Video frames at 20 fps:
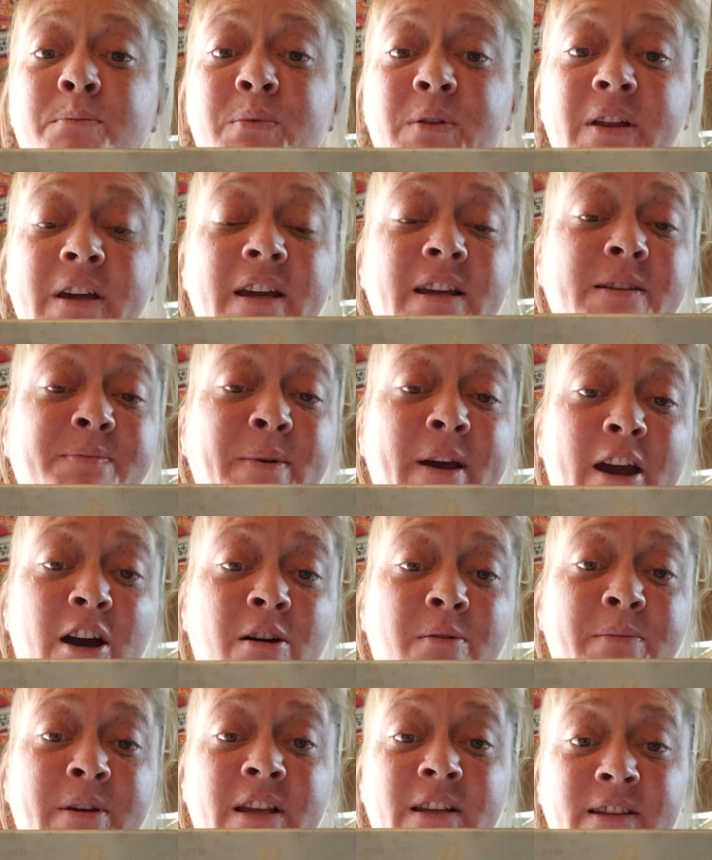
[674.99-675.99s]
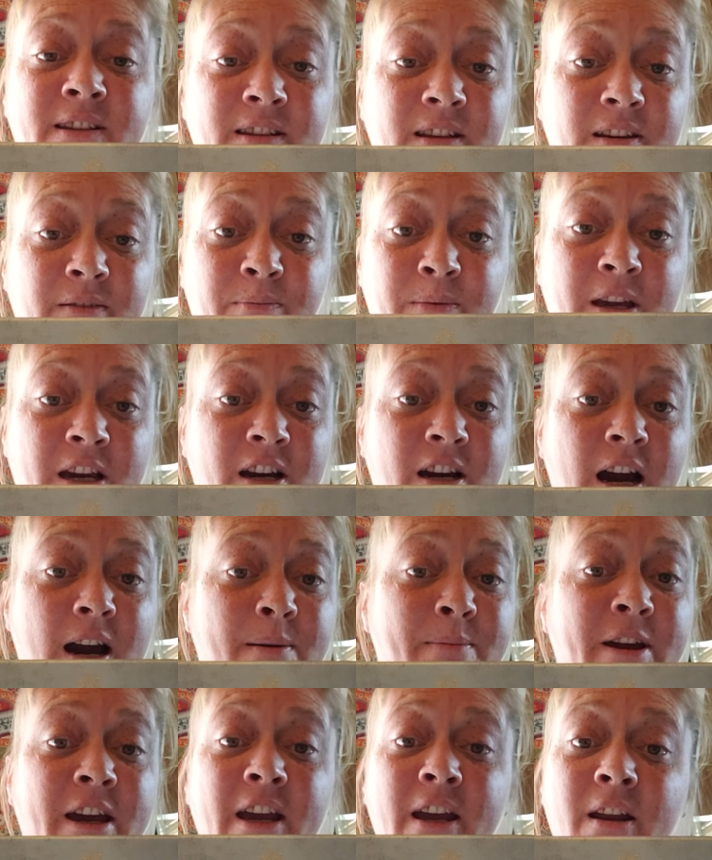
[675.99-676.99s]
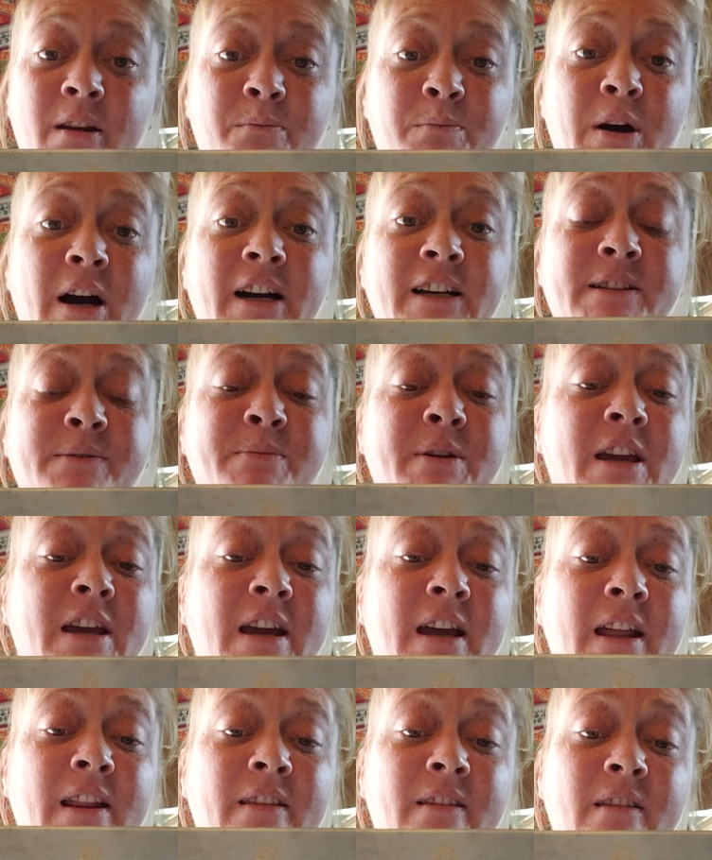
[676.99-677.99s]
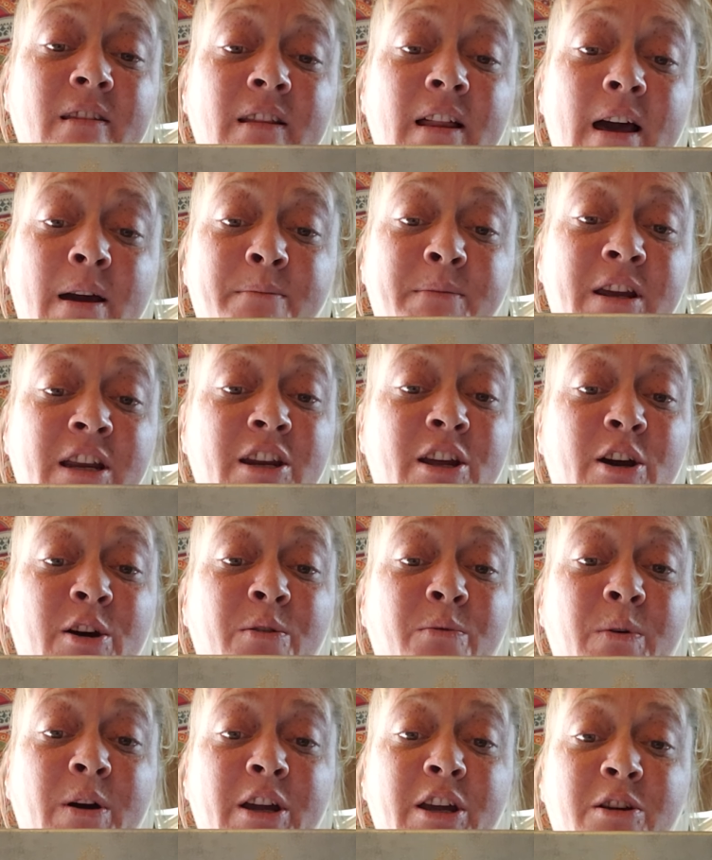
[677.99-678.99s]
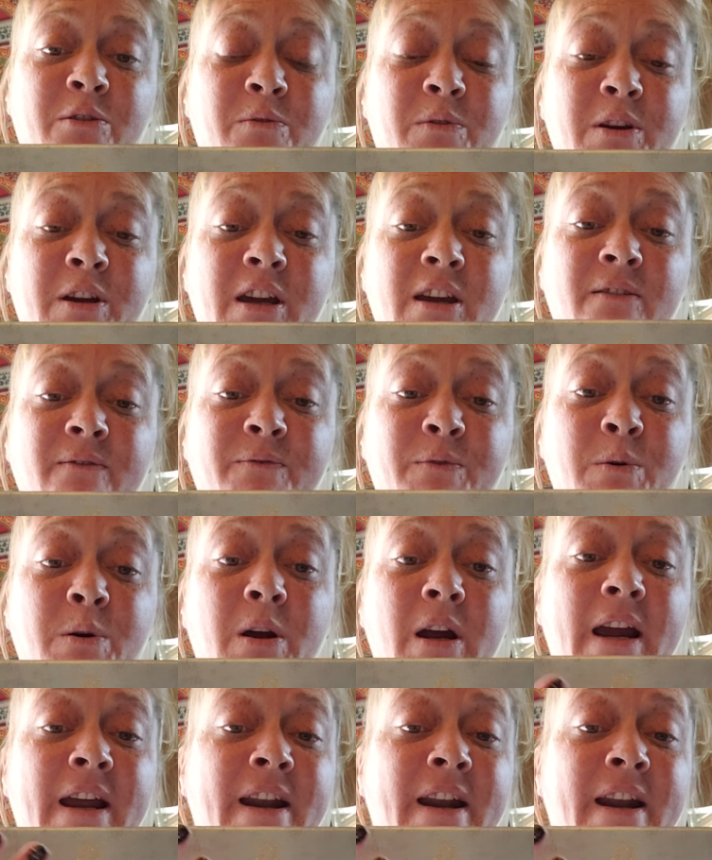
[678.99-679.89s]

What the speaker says: please, by all means, leave me a comment, inbox me, and let me know what you're looking for.